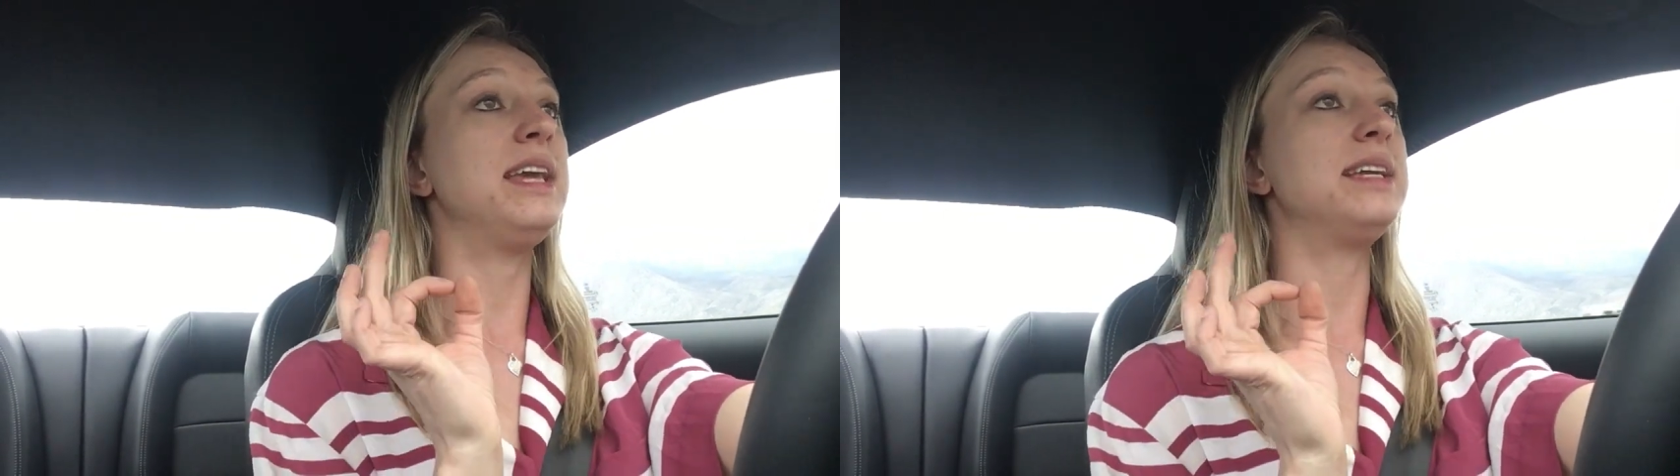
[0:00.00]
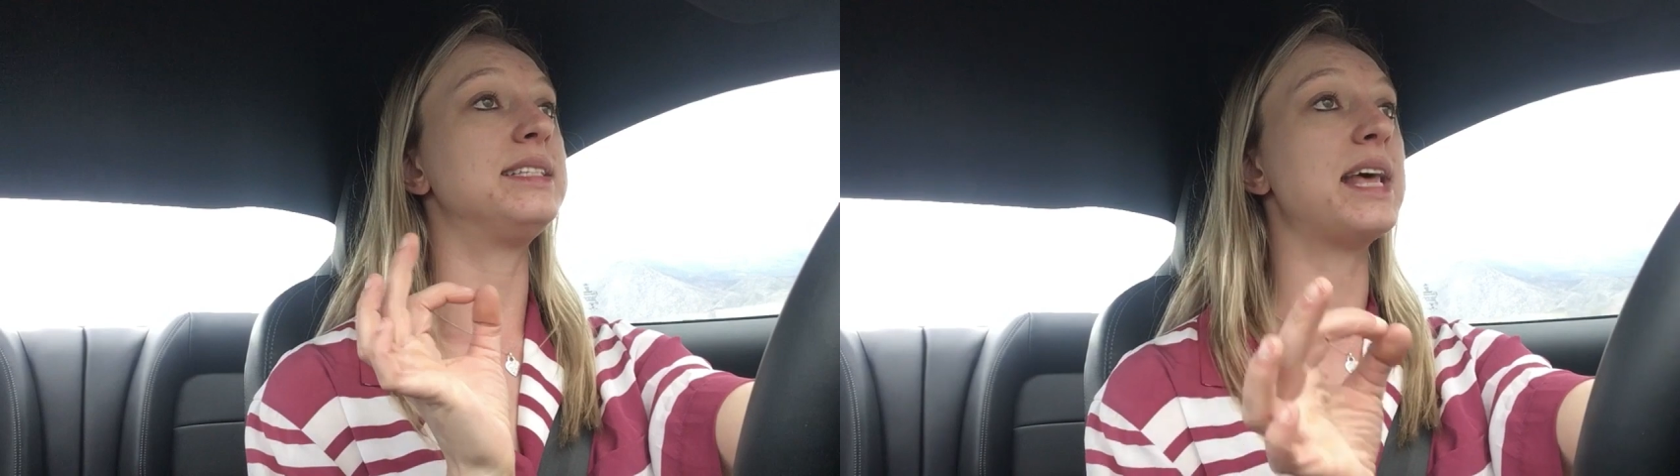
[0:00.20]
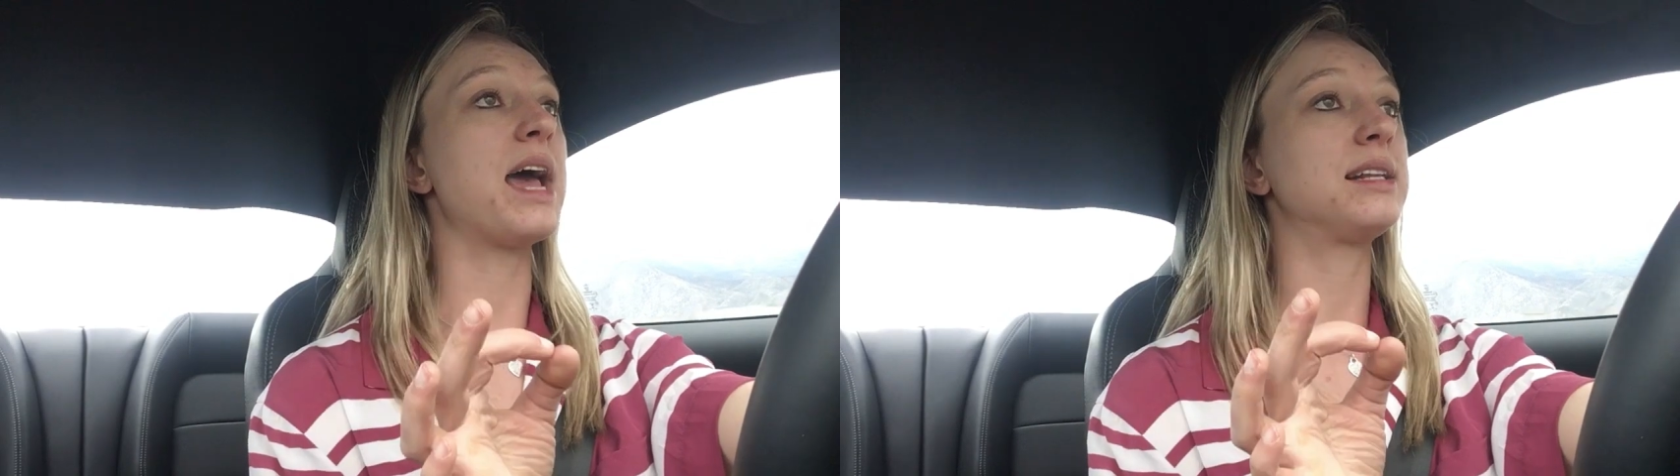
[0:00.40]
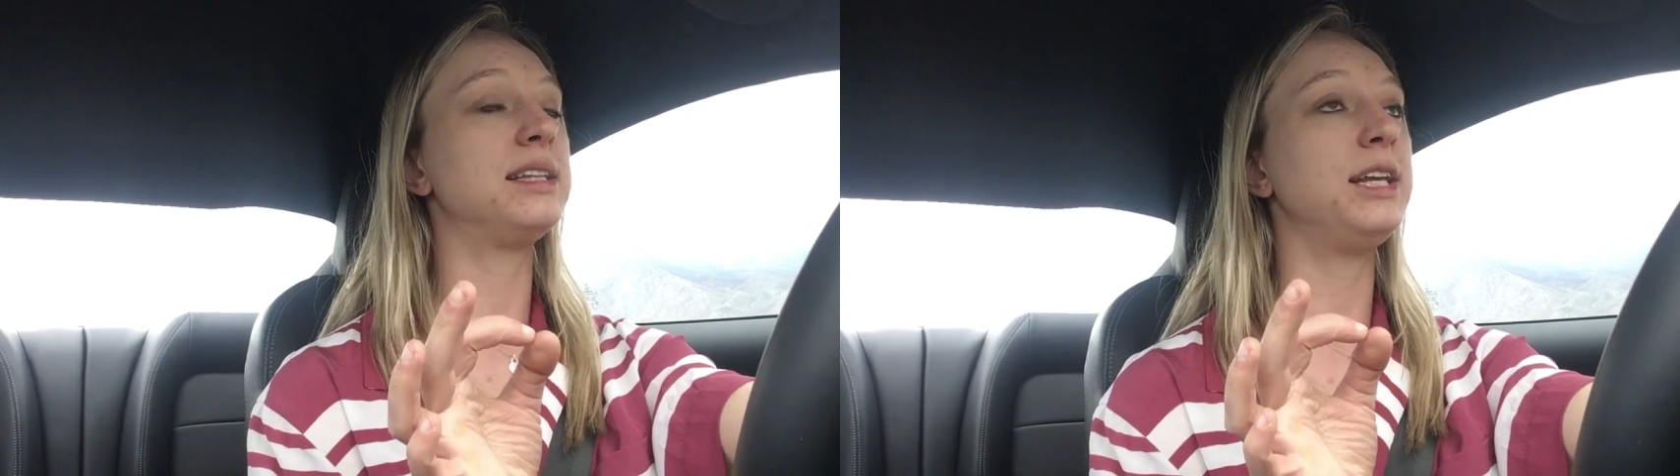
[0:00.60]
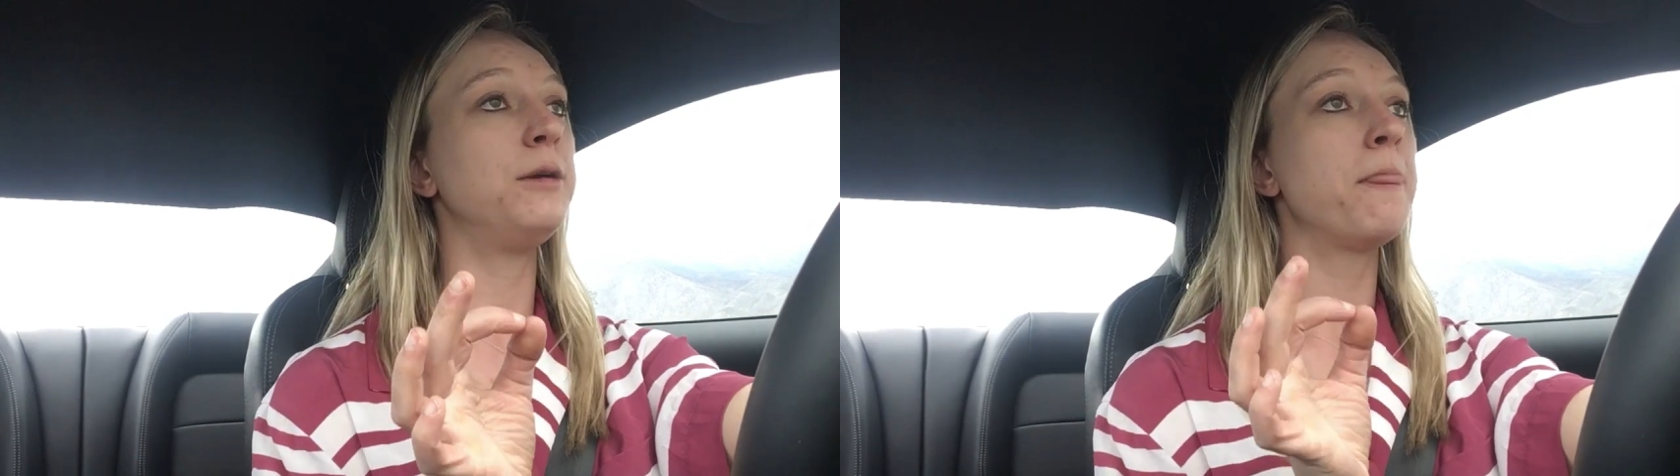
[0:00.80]

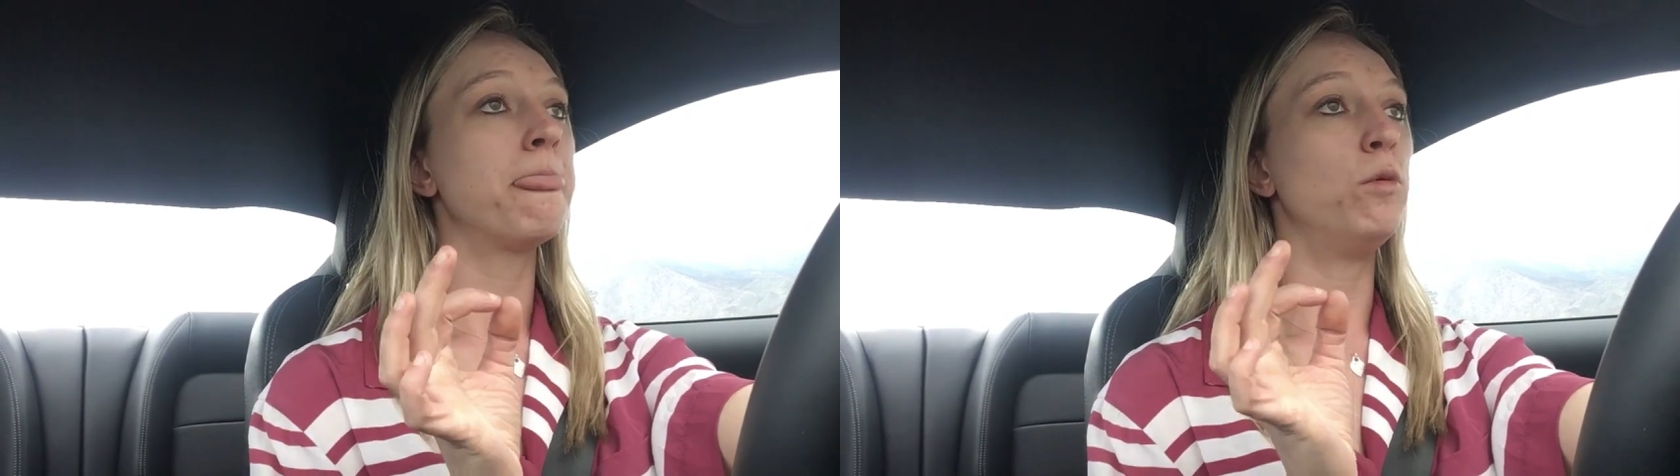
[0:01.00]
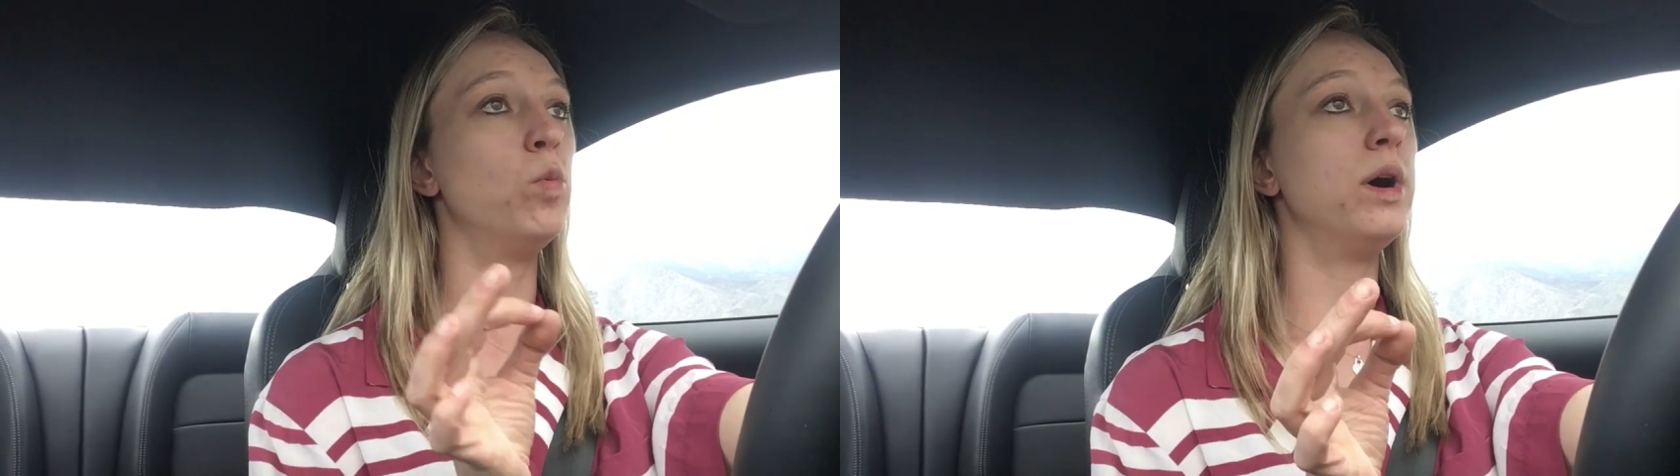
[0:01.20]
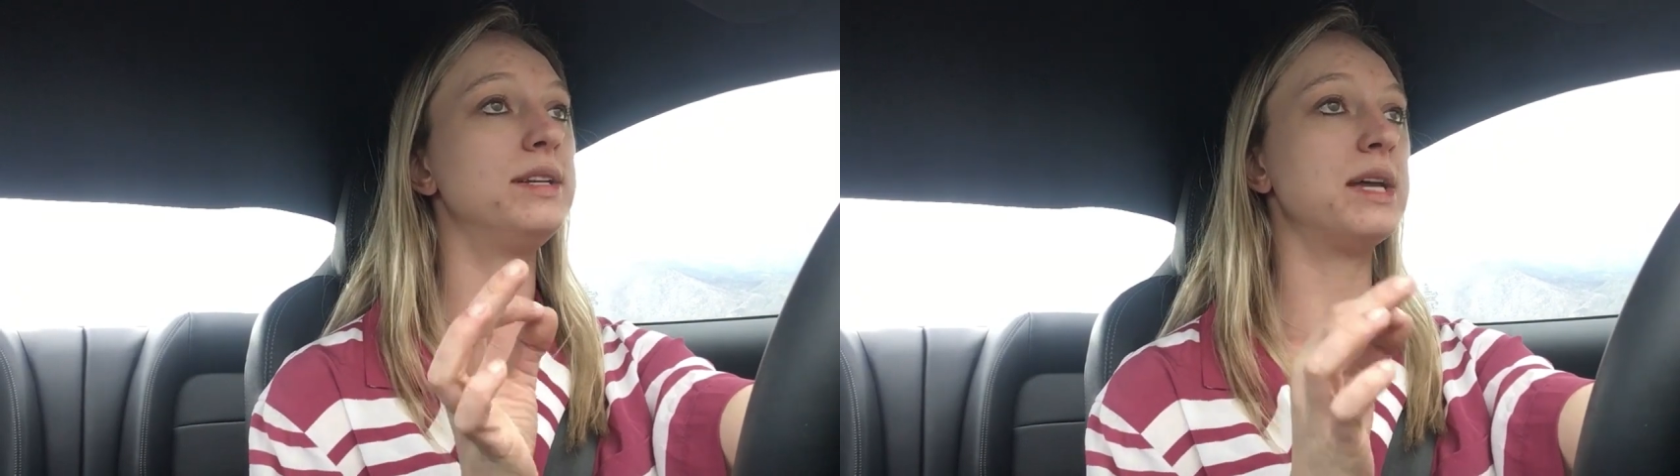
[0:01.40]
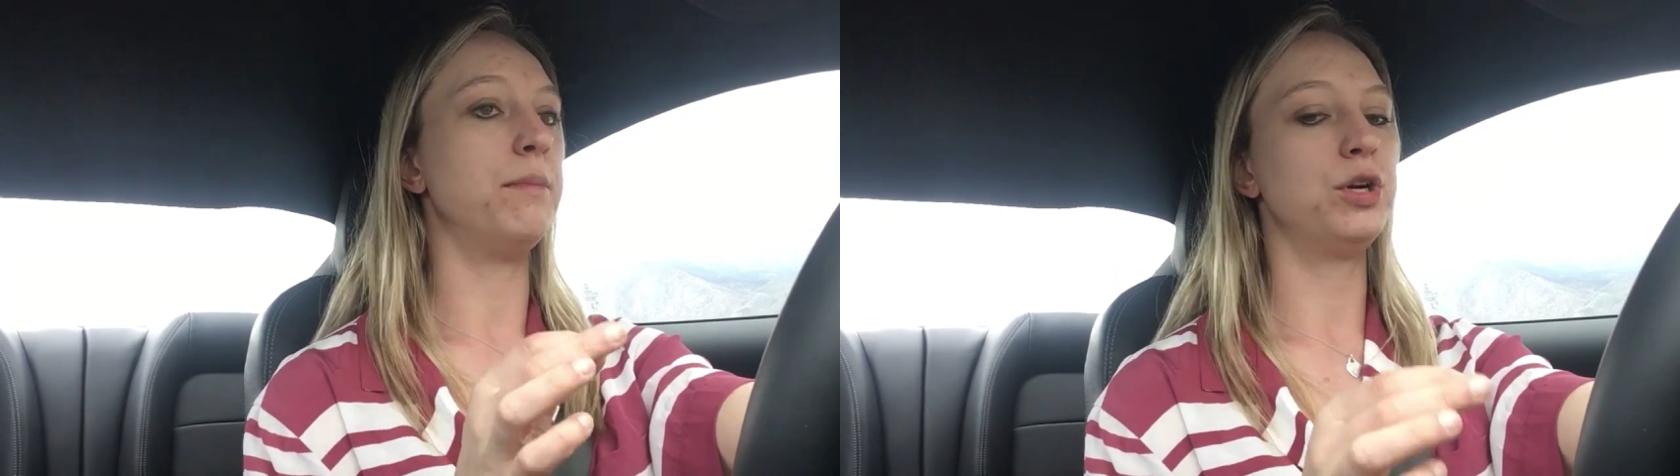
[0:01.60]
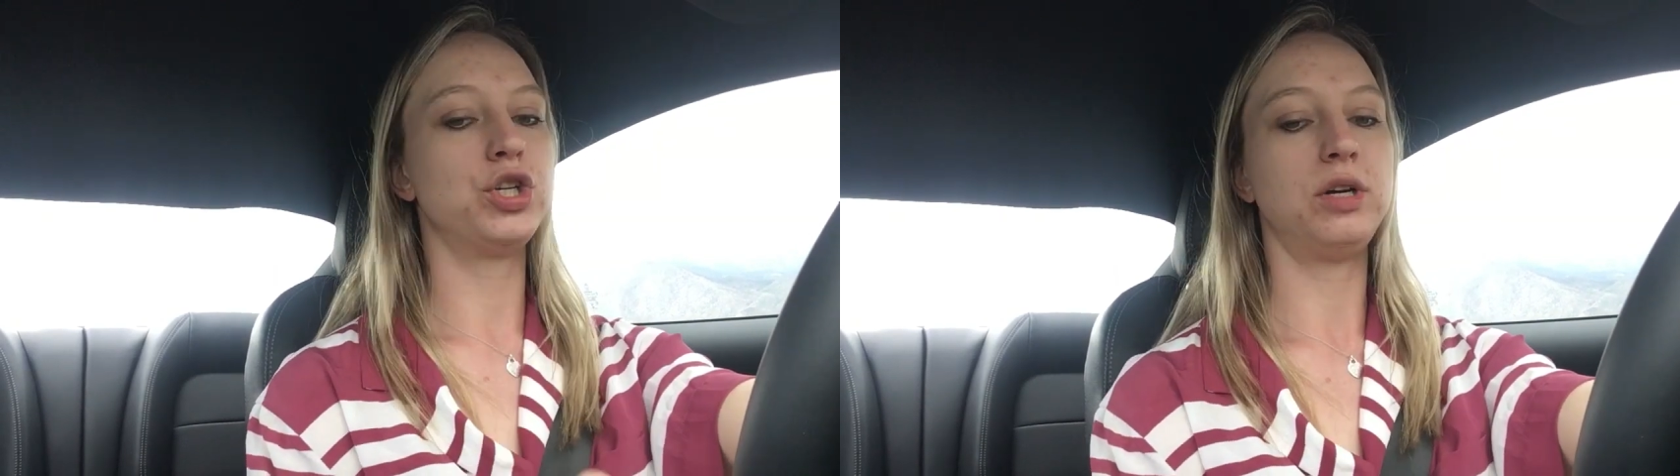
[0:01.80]
exactly what
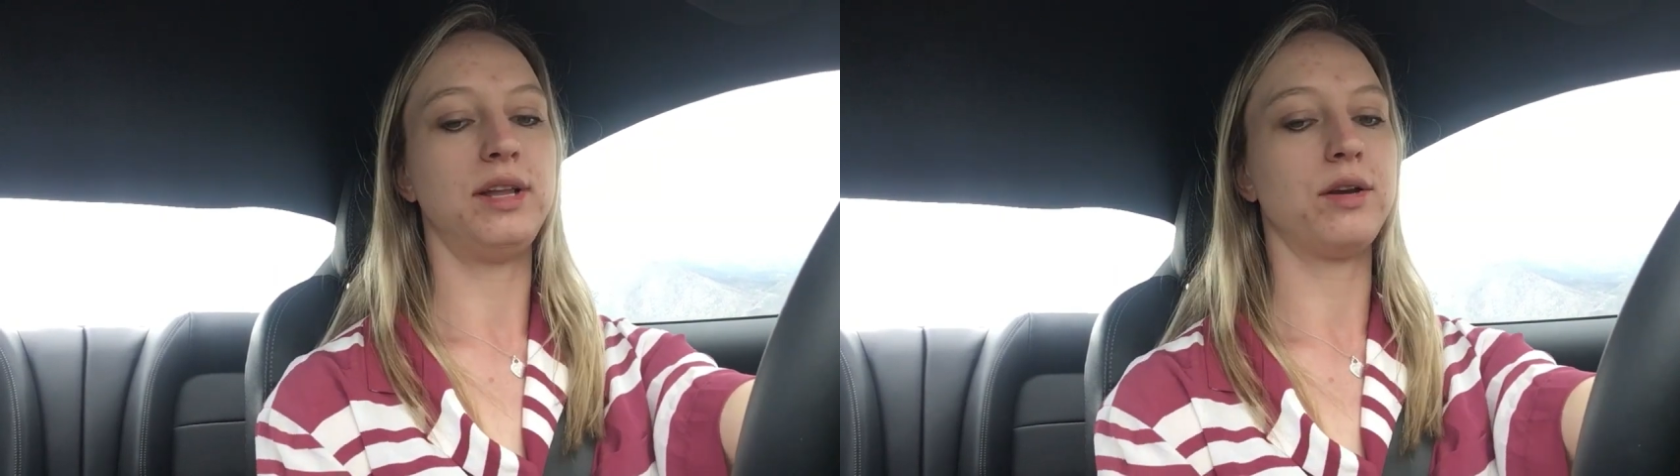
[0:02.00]
temperature.